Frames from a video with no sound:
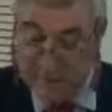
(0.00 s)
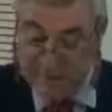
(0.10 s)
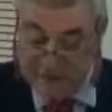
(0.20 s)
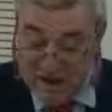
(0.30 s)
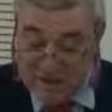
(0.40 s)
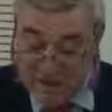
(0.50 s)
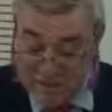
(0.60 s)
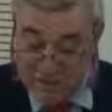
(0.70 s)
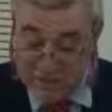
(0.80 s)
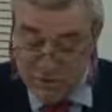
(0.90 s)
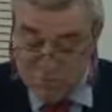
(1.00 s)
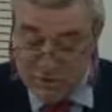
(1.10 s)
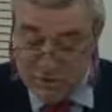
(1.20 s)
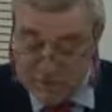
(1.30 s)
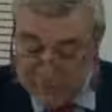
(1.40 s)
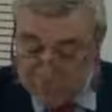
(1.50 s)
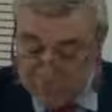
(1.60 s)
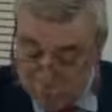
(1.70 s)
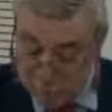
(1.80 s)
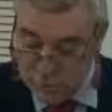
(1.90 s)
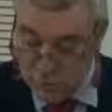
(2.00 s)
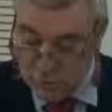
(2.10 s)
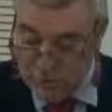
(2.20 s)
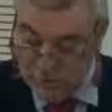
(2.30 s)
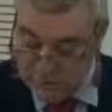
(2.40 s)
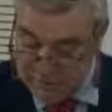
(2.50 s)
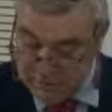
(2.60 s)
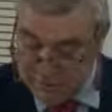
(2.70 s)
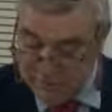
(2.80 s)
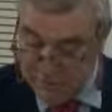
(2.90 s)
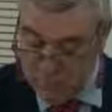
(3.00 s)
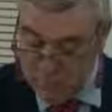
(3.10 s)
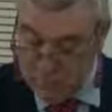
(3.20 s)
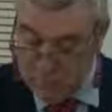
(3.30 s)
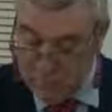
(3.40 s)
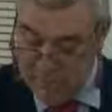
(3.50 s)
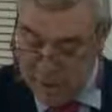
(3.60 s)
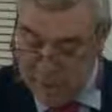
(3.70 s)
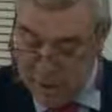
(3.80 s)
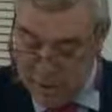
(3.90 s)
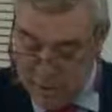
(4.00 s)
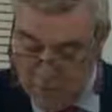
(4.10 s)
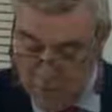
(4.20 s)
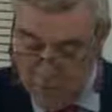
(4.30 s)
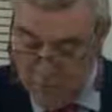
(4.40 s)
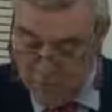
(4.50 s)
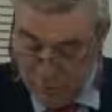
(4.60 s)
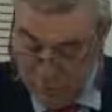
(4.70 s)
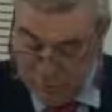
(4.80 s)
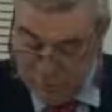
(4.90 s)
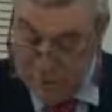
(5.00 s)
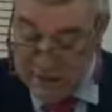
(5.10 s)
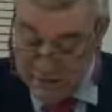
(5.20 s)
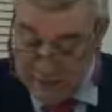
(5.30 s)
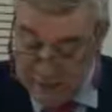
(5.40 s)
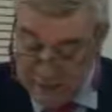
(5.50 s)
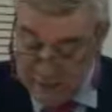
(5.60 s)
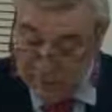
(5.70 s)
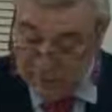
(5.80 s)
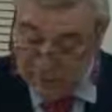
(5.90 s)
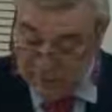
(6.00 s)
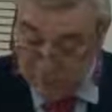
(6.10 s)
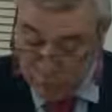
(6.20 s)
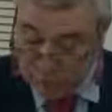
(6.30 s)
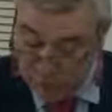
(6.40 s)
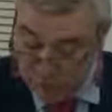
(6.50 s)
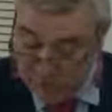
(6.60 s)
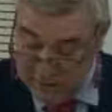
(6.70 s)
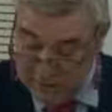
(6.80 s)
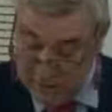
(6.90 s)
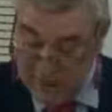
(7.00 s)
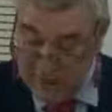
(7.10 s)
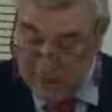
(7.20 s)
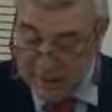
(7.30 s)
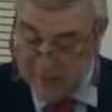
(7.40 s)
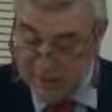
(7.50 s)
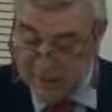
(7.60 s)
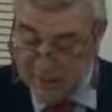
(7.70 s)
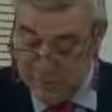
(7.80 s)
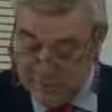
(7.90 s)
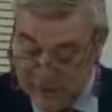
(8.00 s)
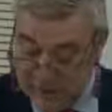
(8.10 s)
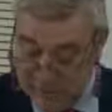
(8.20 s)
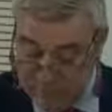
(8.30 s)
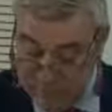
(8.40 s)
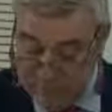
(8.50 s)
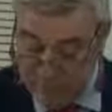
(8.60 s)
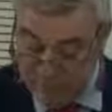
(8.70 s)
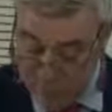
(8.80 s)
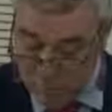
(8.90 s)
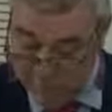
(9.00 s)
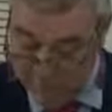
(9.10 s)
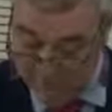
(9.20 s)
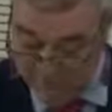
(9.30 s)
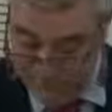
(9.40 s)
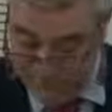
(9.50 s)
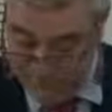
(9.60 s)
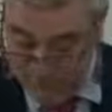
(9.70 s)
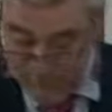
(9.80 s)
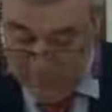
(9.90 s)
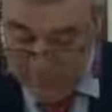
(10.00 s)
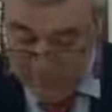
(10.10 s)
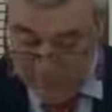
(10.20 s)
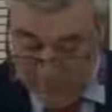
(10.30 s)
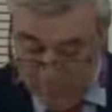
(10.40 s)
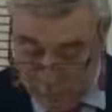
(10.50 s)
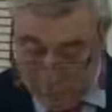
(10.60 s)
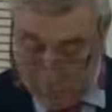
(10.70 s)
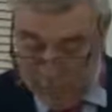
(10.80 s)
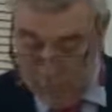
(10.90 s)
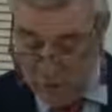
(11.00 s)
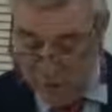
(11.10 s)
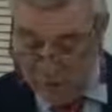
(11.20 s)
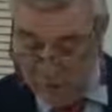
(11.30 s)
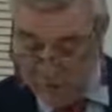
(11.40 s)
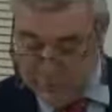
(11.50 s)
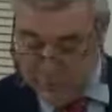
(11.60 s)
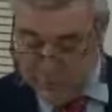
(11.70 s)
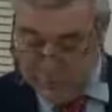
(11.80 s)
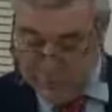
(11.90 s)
527 children were registered, with the main arm of the program, namely the Sports Train and Stay Play program. The Sports Train offered